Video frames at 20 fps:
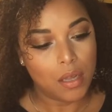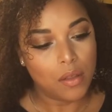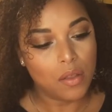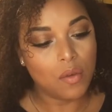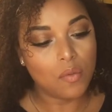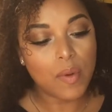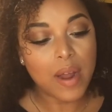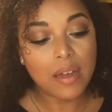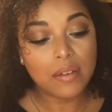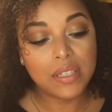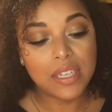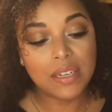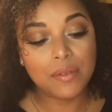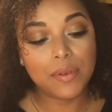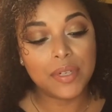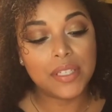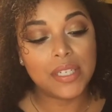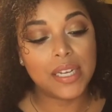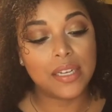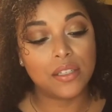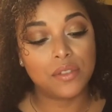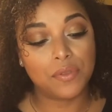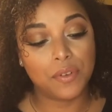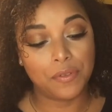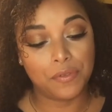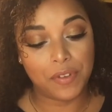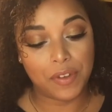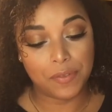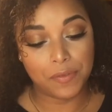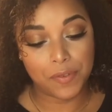The roundy retails for
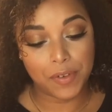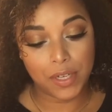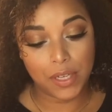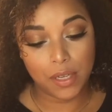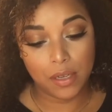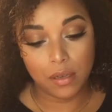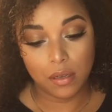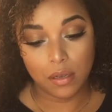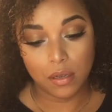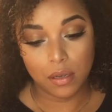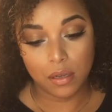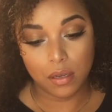50